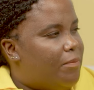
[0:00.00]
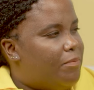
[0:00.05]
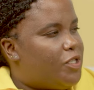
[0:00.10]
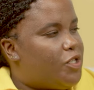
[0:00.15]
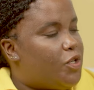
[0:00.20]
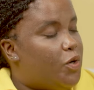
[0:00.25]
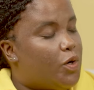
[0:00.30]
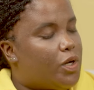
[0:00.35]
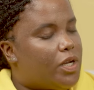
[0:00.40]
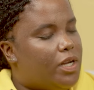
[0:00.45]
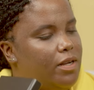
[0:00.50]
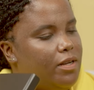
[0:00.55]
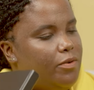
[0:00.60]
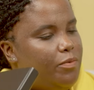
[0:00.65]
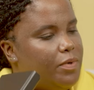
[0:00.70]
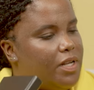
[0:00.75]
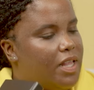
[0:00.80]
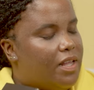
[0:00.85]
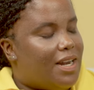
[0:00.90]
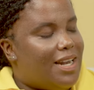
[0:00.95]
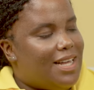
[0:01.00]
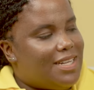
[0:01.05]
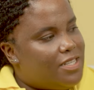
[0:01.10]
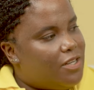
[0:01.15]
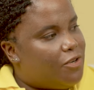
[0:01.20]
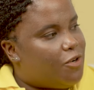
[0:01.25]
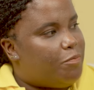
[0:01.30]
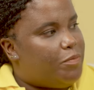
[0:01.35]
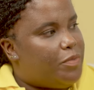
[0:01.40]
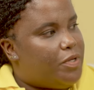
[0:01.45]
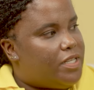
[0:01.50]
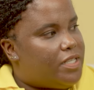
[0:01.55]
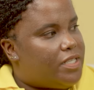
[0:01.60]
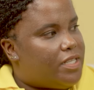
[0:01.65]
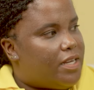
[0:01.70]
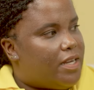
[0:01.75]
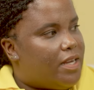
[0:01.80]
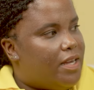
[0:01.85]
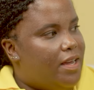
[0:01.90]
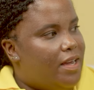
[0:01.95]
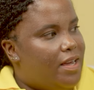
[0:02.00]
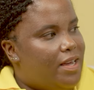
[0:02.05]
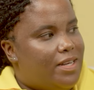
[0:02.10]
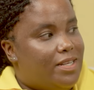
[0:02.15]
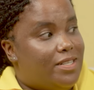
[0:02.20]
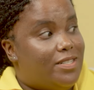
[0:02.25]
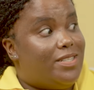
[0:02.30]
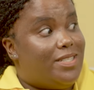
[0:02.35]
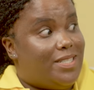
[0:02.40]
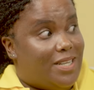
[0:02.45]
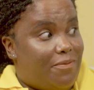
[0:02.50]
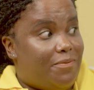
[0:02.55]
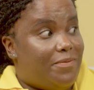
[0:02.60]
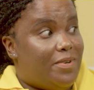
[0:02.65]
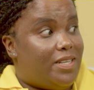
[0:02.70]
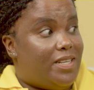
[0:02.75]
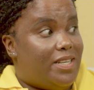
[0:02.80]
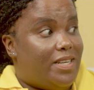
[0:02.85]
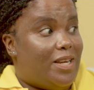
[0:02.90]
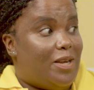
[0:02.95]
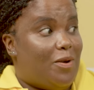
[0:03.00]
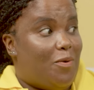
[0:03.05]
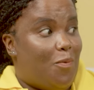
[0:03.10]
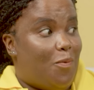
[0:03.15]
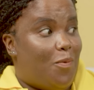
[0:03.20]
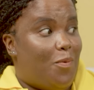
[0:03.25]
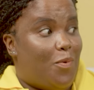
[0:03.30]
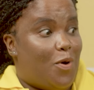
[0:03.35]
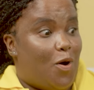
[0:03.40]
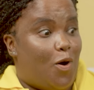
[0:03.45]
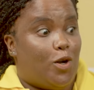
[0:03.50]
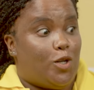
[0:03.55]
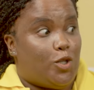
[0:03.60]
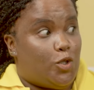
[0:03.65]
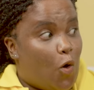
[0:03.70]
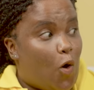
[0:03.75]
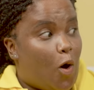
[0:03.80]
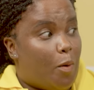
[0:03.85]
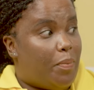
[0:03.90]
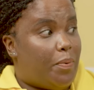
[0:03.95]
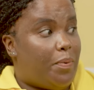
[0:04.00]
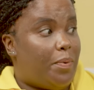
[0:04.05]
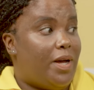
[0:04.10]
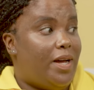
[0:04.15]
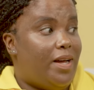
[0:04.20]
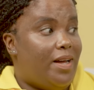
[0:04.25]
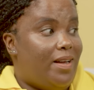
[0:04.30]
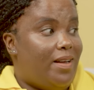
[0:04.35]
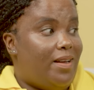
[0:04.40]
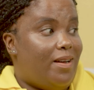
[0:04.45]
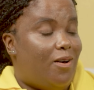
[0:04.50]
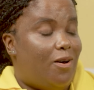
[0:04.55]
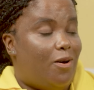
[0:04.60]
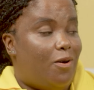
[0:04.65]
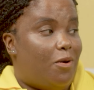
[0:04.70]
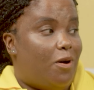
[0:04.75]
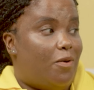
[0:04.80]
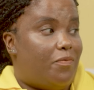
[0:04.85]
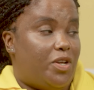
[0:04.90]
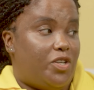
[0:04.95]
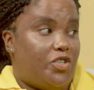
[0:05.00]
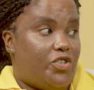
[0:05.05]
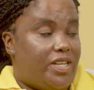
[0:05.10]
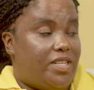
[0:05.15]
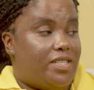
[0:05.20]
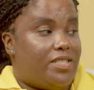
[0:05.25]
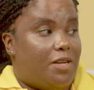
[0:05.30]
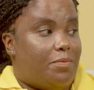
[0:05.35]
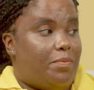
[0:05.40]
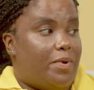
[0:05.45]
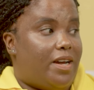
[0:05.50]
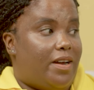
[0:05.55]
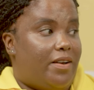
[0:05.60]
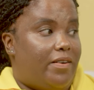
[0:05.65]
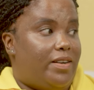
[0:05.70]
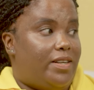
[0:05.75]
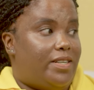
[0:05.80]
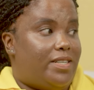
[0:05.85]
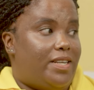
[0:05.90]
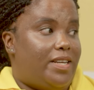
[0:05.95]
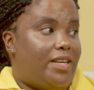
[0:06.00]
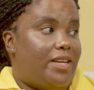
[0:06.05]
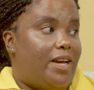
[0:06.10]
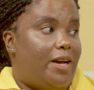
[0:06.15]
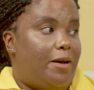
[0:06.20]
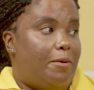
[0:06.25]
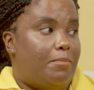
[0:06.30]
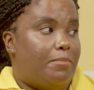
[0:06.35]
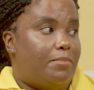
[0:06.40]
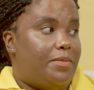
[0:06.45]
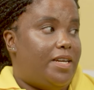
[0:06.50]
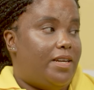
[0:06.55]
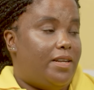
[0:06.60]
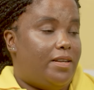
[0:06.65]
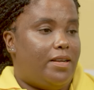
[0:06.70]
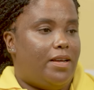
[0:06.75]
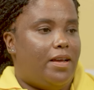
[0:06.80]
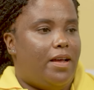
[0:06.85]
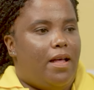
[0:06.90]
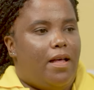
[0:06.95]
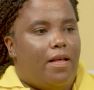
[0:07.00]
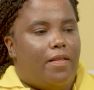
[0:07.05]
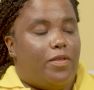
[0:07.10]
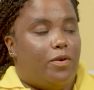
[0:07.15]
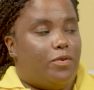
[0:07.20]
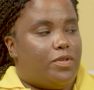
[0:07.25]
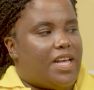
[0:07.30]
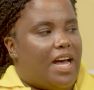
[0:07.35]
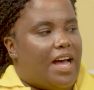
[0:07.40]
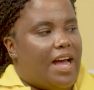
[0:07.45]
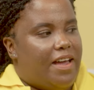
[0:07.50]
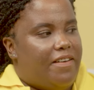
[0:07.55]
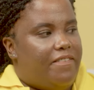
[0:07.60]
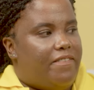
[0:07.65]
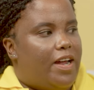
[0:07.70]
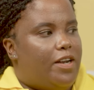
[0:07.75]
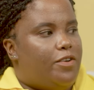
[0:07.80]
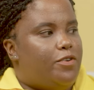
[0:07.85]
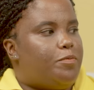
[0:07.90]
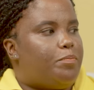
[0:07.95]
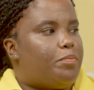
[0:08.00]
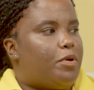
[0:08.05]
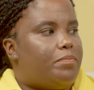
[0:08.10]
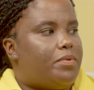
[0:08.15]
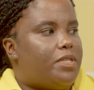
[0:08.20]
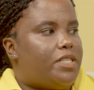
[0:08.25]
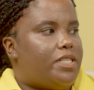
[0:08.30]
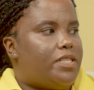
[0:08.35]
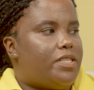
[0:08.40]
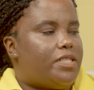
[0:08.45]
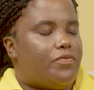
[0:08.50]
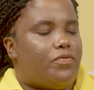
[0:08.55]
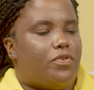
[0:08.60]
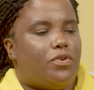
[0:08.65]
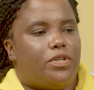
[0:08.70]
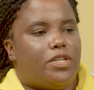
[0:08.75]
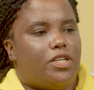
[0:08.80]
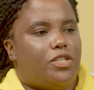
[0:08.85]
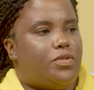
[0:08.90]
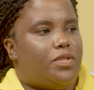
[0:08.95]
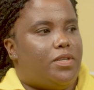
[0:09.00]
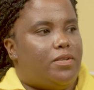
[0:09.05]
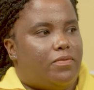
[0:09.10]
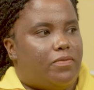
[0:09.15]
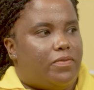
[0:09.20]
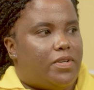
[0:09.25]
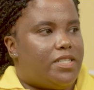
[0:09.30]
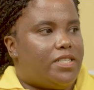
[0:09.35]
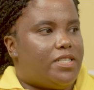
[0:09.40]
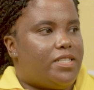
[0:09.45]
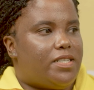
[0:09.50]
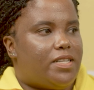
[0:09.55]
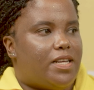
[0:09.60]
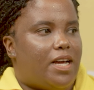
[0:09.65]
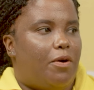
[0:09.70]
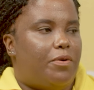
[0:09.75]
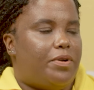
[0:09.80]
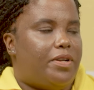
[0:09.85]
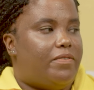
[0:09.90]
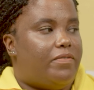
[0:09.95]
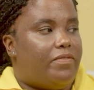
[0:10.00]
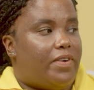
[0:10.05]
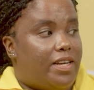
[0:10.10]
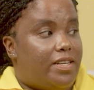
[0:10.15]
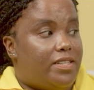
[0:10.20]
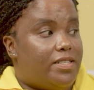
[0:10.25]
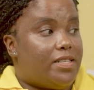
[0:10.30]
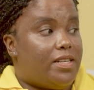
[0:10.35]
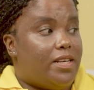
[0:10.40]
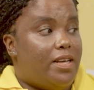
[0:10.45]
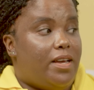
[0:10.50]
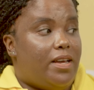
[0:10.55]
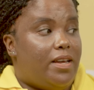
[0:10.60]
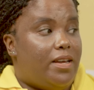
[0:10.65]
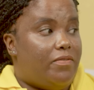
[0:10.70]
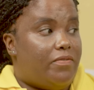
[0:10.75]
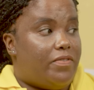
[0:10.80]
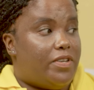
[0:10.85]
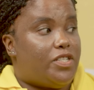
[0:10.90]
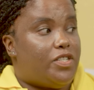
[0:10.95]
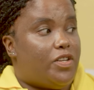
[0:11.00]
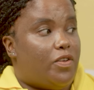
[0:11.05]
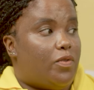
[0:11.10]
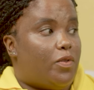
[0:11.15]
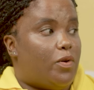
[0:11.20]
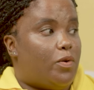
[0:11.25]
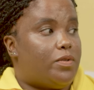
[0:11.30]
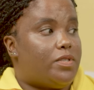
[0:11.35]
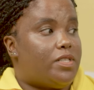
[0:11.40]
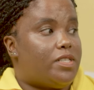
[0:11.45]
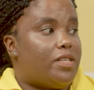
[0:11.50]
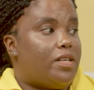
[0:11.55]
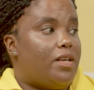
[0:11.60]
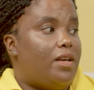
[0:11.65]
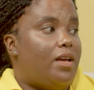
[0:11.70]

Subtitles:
So the cluster community is definitely on top of the trends that we're currently in. Those are high valued properties. If you're looking to invest, I would advise investing those.